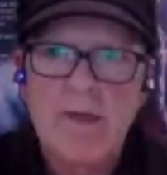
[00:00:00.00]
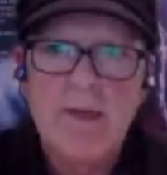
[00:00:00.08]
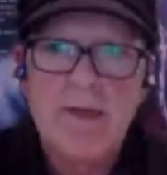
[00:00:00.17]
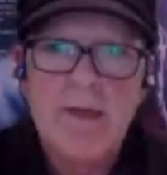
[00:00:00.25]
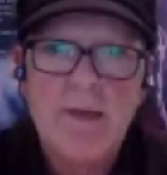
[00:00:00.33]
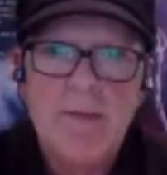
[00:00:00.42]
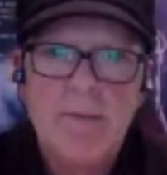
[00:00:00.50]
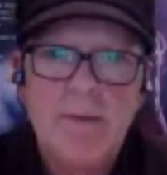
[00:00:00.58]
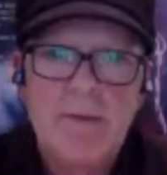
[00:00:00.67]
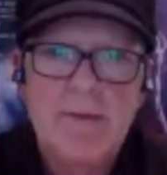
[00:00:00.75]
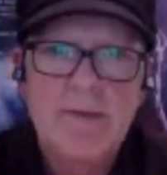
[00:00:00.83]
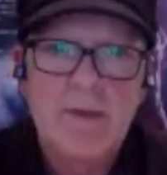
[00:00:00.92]
hopefully.
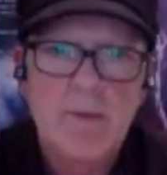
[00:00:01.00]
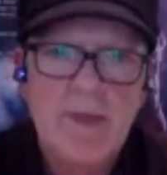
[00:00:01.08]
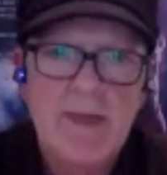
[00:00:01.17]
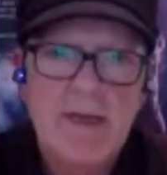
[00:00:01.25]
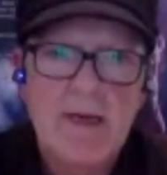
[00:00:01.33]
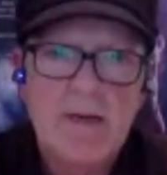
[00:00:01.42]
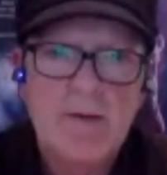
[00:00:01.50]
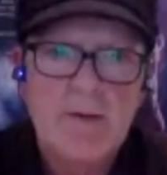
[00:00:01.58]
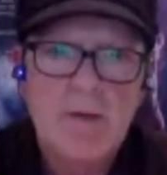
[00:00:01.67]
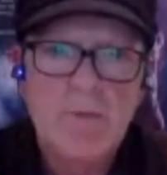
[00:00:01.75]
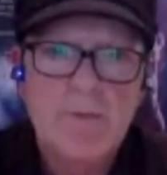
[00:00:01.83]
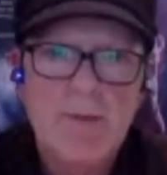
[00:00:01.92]
But when it
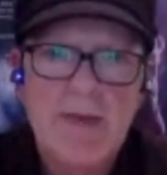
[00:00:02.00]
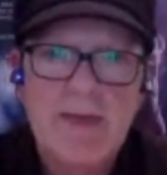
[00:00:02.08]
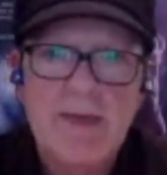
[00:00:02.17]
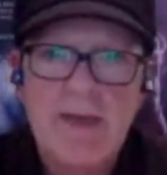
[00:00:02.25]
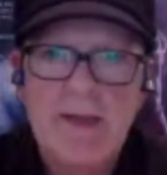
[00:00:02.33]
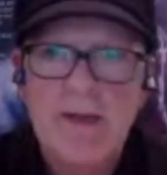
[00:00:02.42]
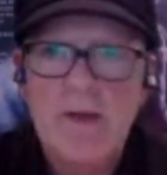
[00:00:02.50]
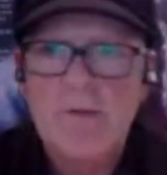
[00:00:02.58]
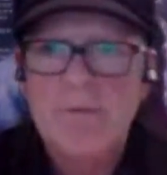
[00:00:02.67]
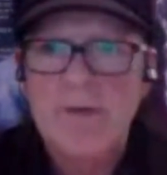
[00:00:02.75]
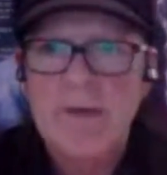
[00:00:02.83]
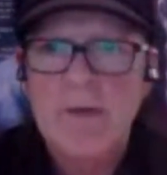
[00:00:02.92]
comes back
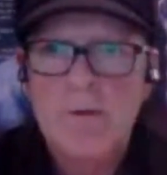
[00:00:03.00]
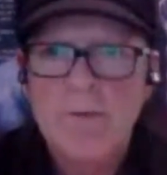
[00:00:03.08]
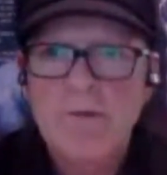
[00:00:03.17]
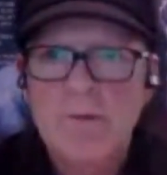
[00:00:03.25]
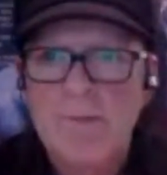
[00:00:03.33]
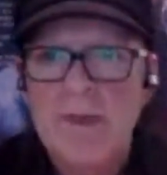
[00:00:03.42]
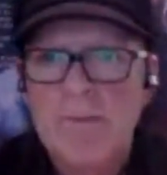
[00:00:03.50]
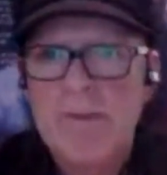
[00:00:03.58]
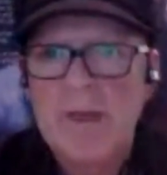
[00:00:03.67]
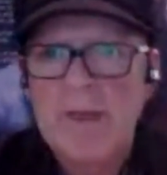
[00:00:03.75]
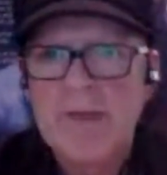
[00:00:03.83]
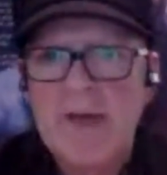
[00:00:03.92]
again, hopefully it will just be a
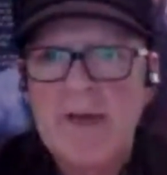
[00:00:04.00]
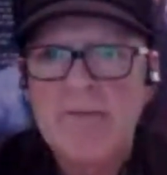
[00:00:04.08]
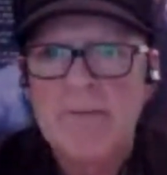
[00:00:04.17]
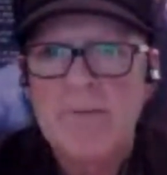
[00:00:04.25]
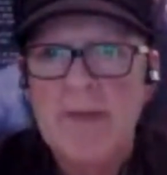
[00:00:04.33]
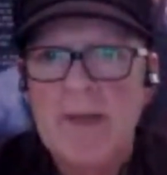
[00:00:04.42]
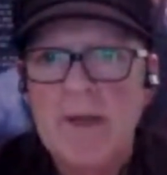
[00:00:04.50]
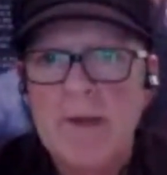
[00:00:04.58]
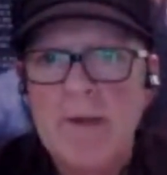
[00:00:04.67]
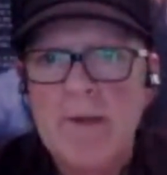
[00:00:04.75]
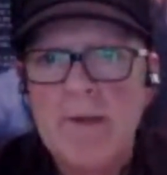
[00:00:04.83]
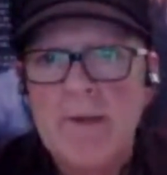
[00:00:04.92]
pill a day from then on.
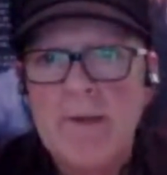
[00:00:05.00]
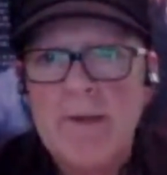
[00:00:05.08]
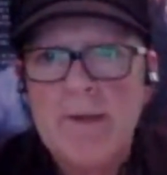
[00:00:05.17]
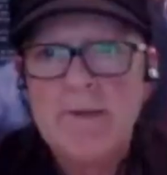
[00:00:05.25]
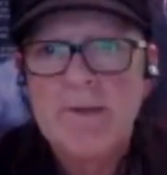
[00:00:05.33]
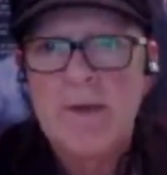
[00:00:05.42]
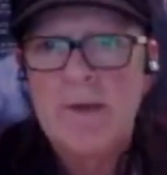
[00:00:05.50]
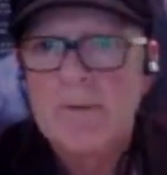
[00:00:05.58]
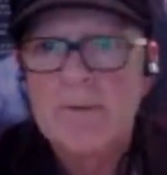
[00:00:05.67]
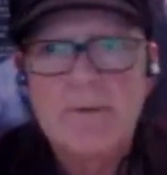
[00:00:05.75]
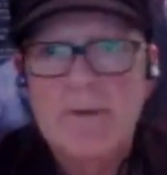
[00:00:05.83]
So